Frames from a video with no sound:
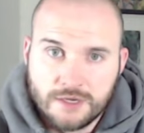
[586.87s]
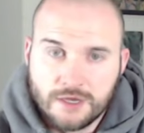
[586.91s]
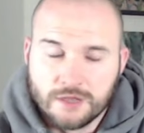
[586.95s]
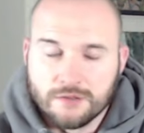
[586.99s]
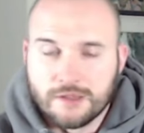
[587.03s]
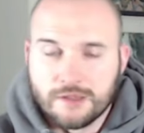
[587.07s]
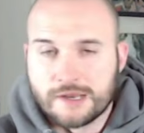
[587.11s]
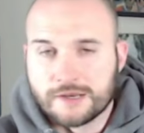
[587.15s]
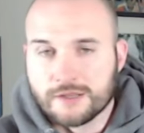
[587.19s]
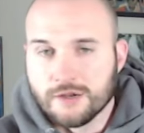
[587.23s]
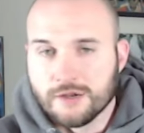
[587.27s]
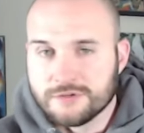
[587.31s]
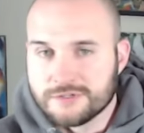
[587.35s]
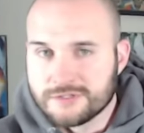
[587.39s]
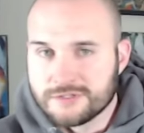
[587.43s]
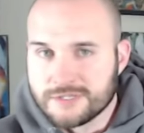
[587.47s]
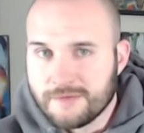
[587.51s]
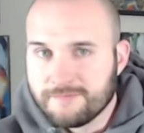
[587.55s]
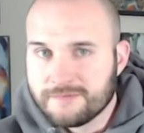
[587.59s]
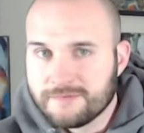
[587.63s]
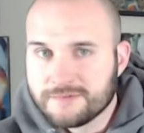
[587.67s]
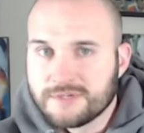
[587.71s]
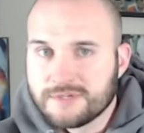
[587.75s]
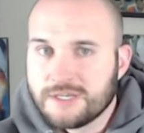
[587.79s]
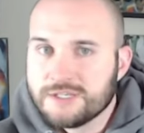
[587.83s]
A lot of coaches
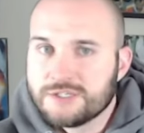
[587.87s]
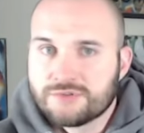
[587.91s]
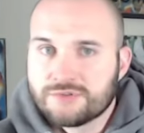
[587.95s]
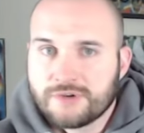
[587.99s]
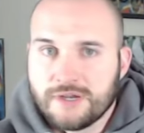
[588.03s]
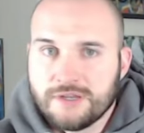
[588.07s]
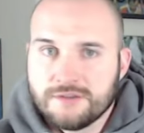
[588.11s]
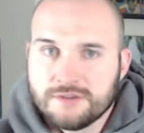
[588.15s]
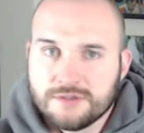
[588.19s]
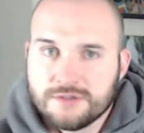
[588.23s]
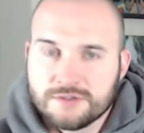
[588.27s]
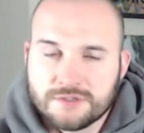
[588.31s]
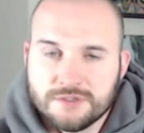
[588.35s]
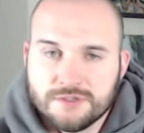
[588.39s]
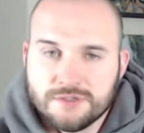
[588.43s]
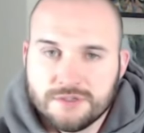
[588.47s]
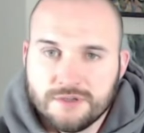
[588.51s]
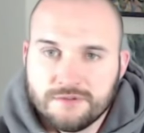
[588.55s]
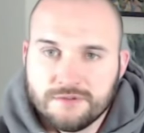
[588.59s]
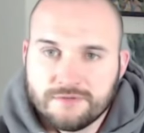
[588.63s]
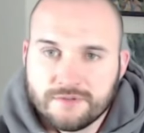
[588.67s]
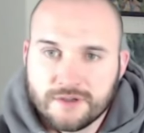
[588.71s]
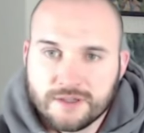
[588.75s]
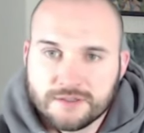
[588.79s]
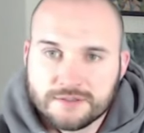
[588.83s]
emphasize transition
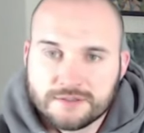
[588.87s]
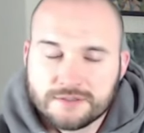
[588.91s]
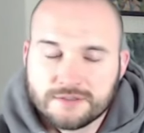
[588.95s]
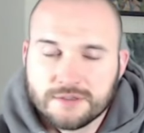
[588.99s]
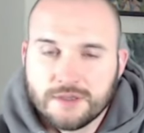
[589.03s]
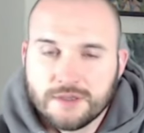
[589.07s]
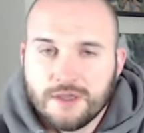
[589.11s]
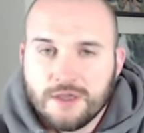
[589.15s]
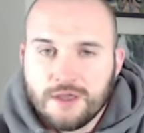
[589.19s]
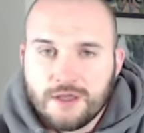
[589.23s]
defense.